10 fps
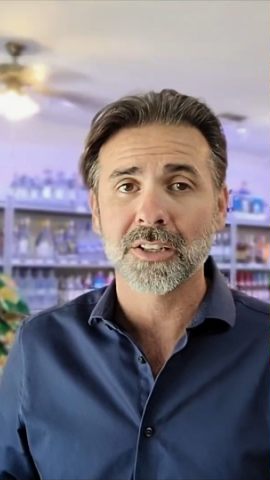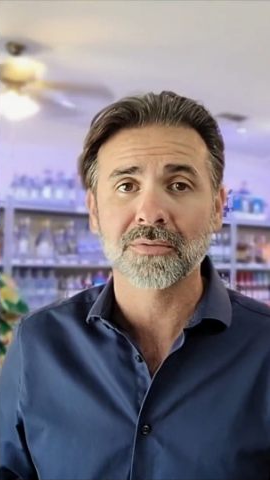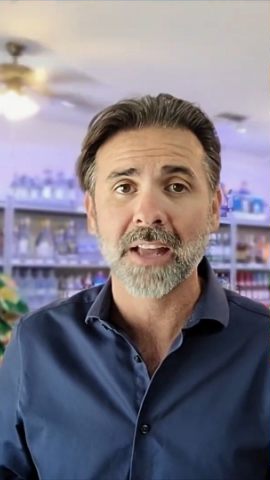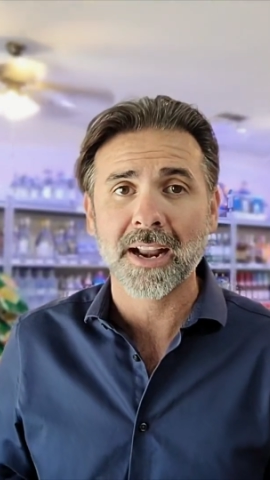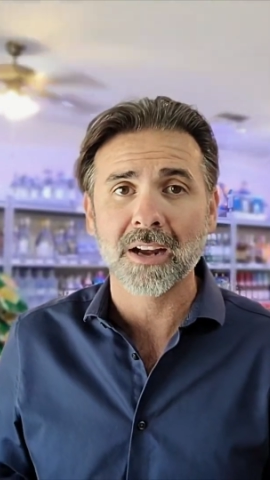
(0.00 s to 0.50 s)
just
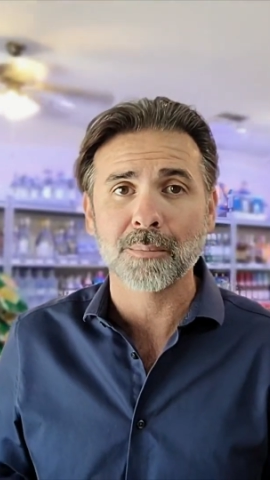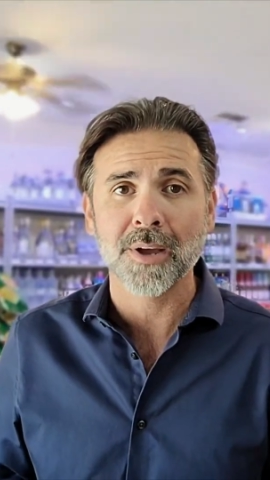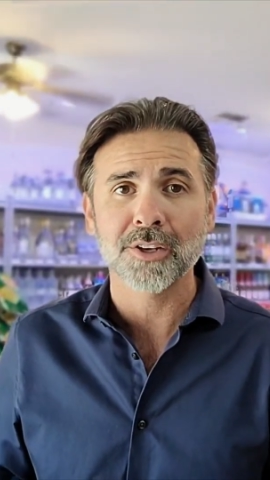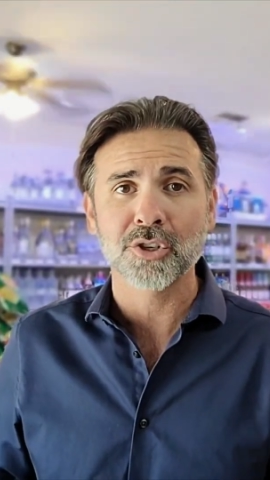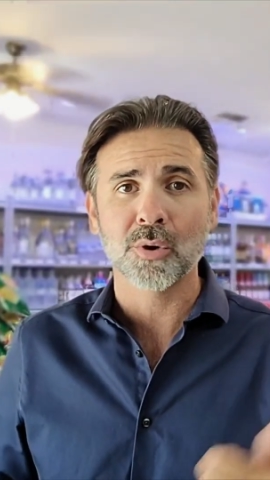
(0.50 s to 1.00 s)
flat out a
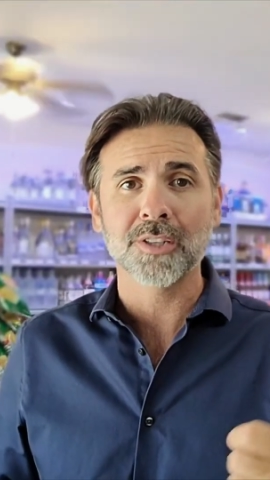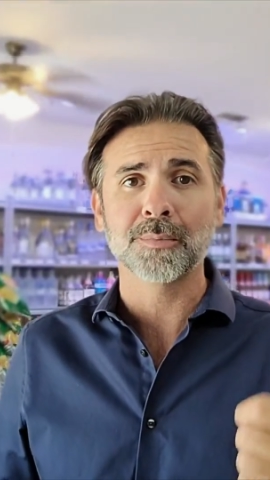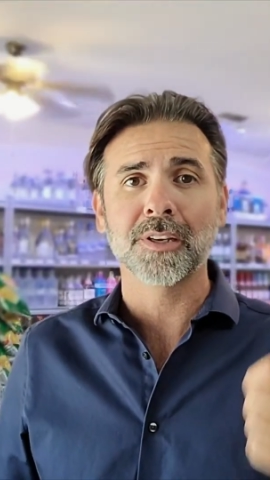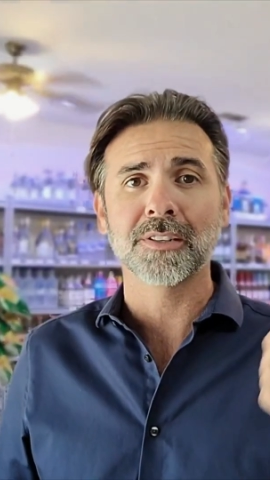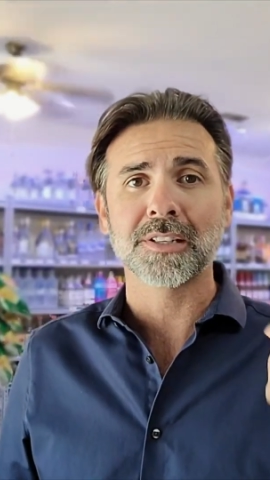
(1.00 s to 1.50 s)
better choice
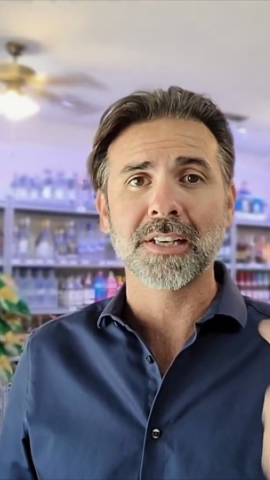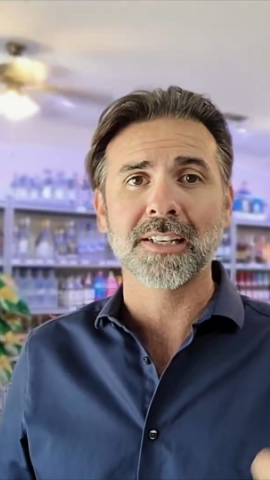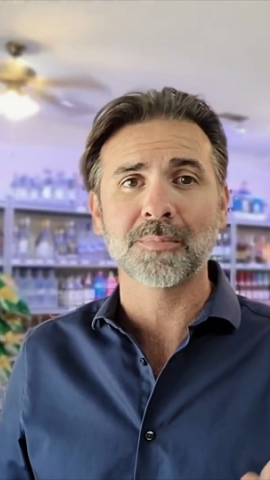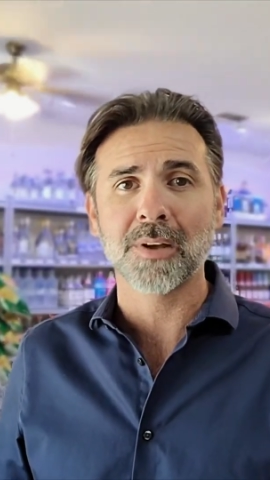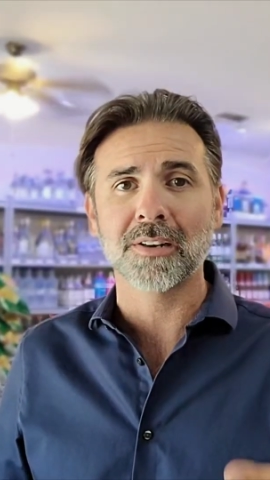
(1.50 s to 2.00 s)
because it
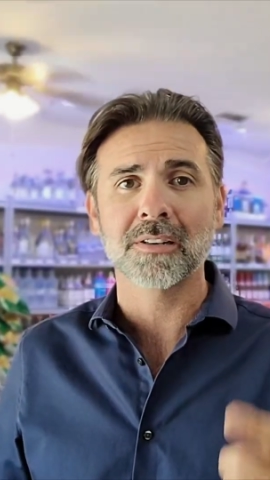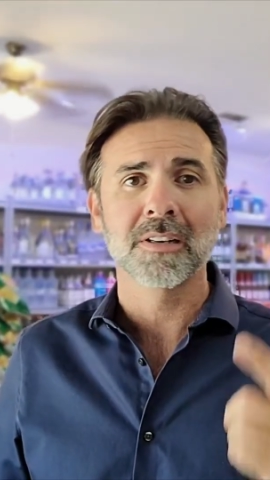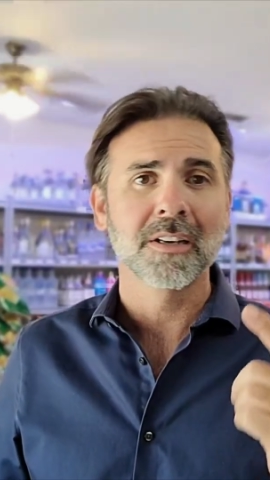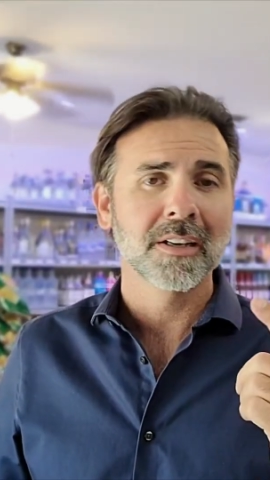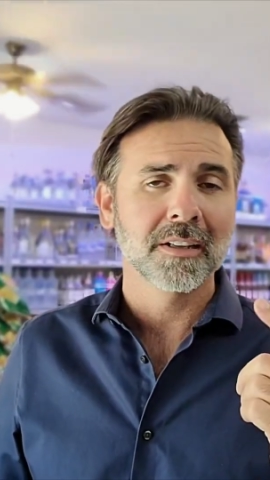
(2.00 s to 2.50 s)
tastes better,
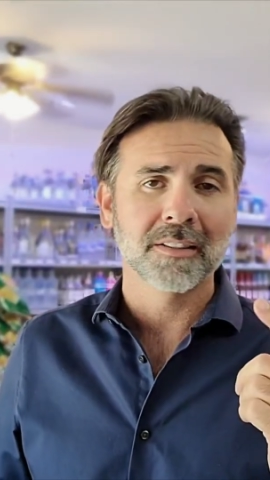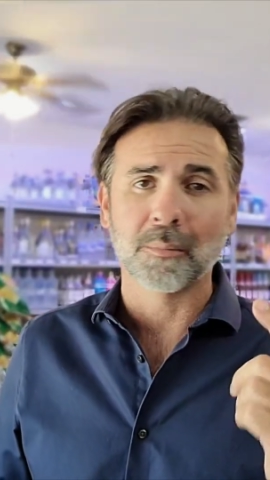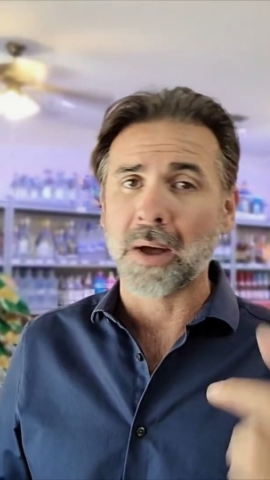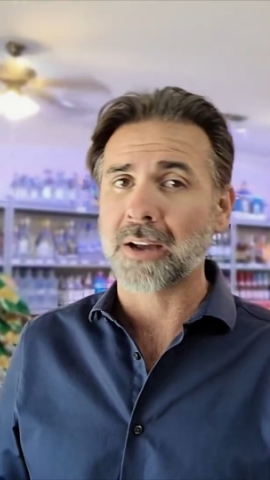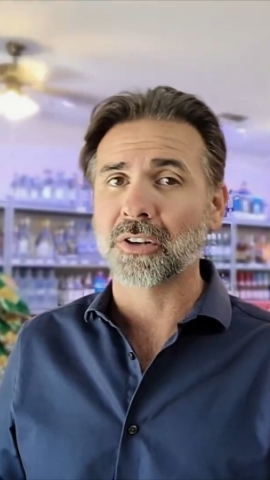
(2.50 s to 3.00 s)

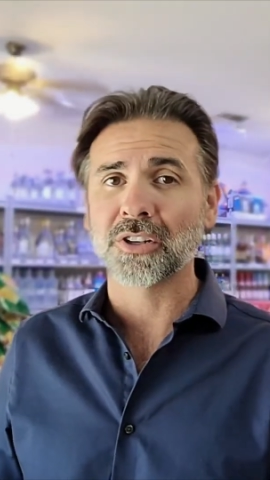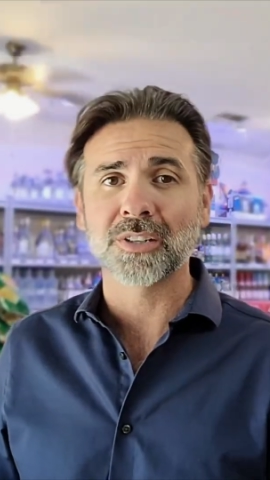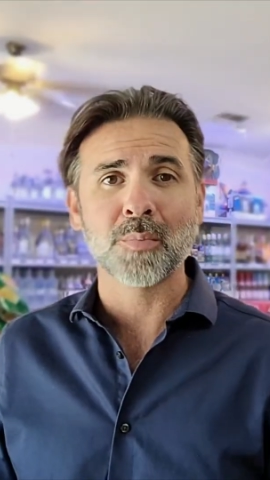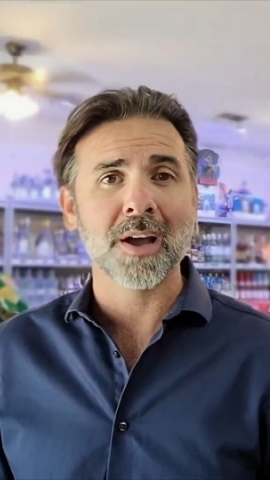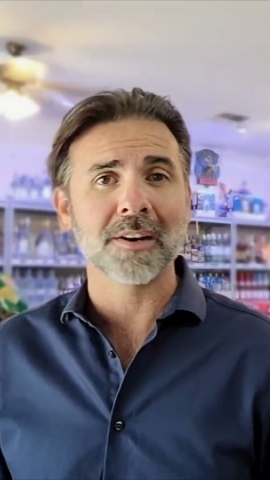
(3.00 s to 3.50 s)
the bottle
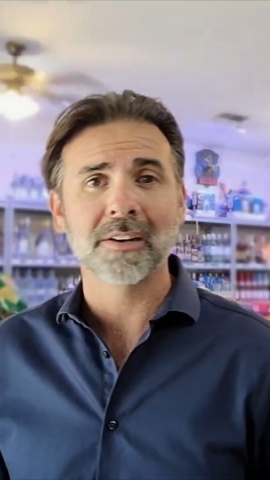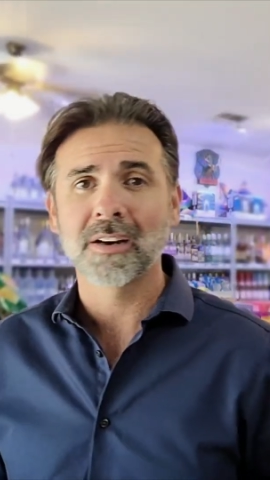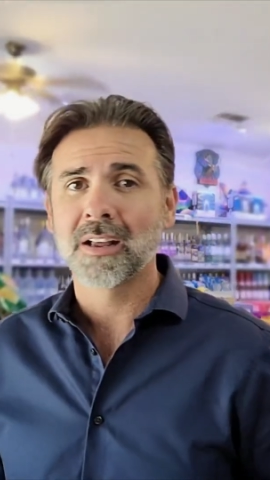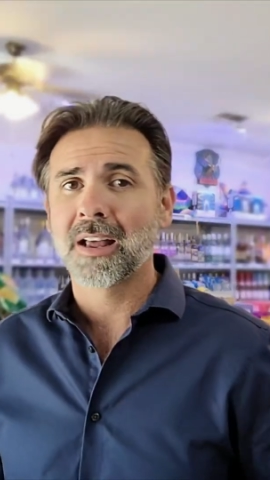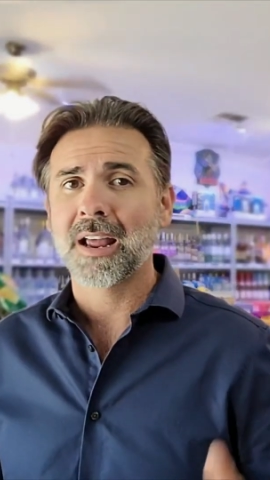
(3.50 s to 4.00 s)
looks better,
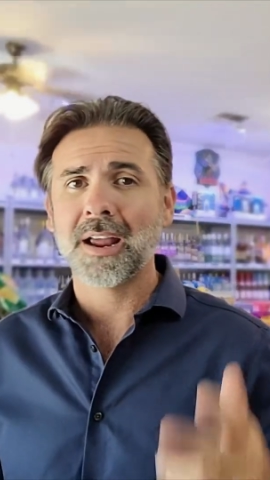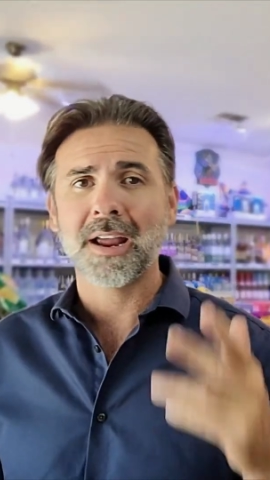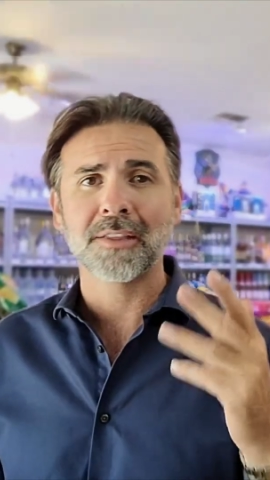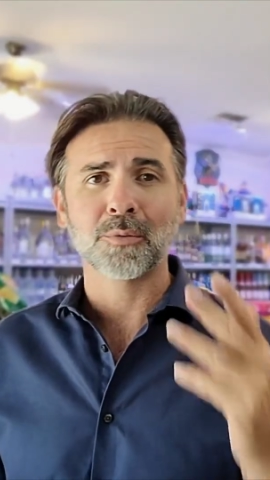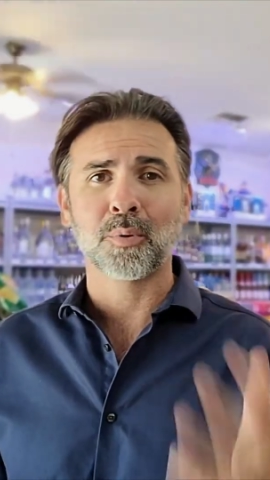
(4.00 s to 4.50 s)

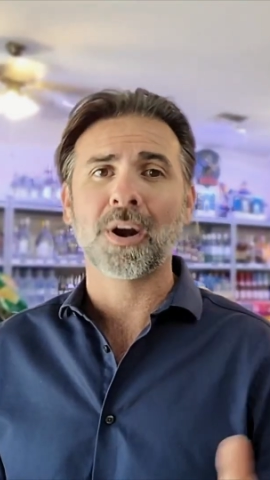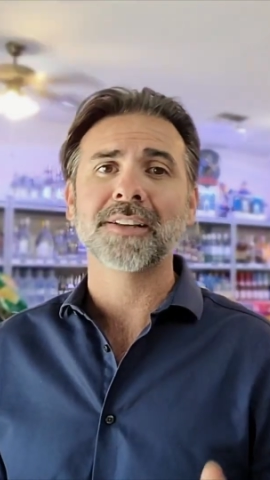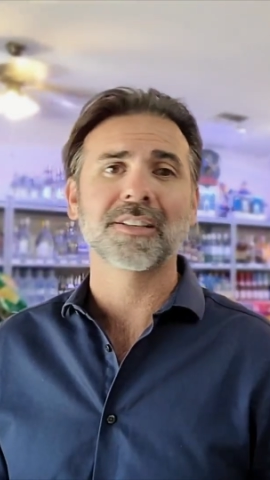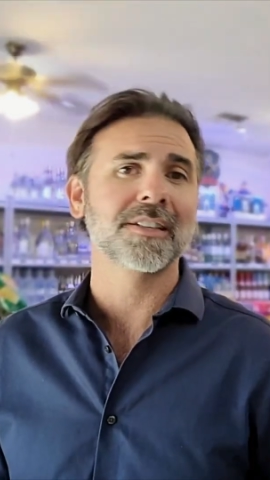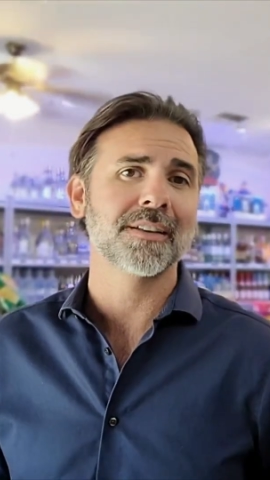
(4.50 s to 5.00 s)
and the
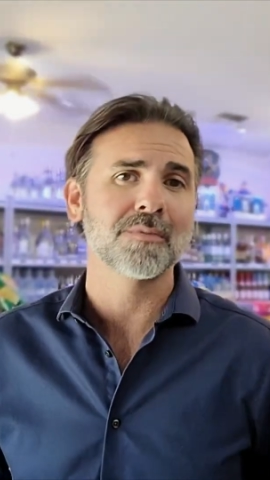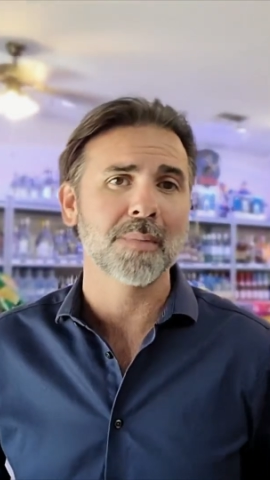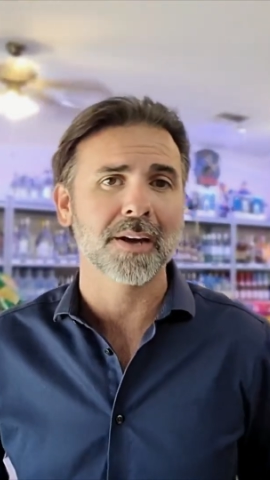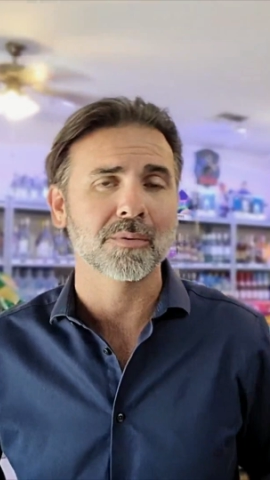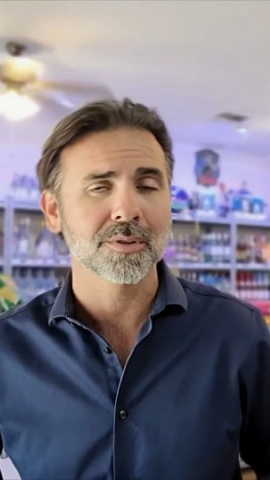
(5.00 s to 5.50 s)
price is even
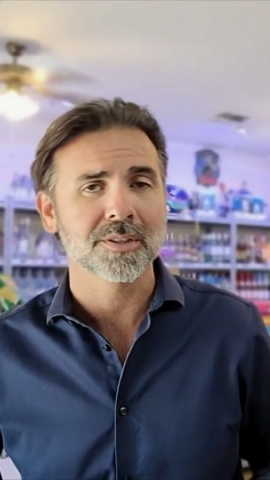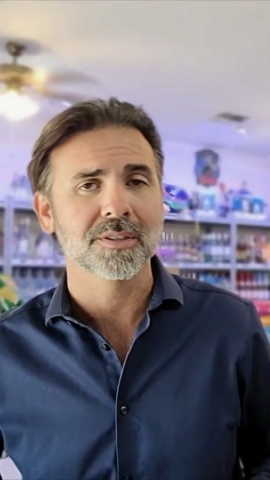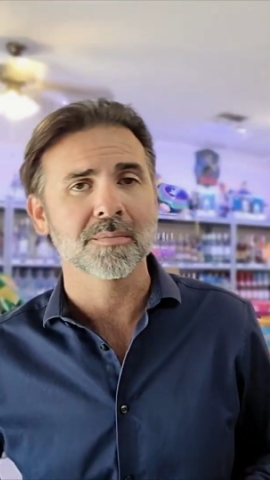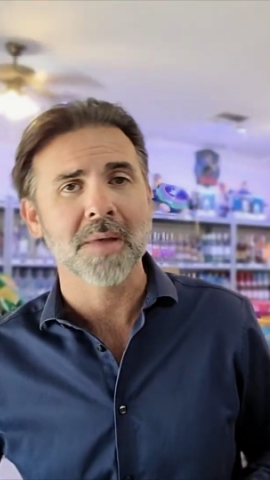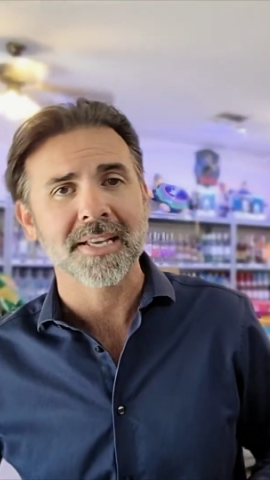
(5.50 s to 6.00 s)
better, which
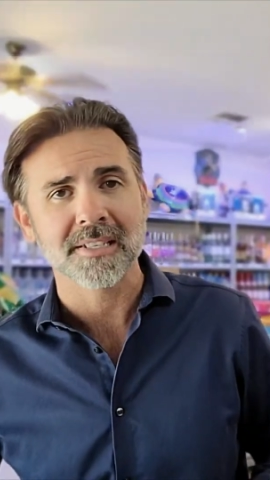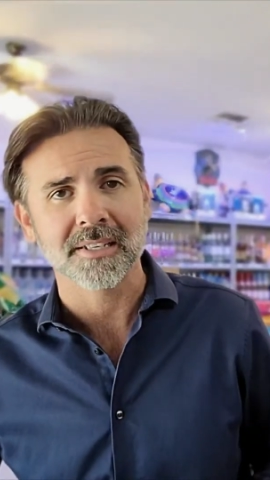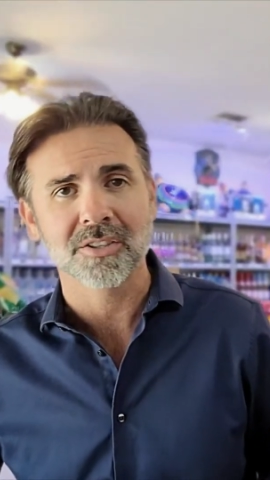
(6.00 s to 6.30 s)
is amazing.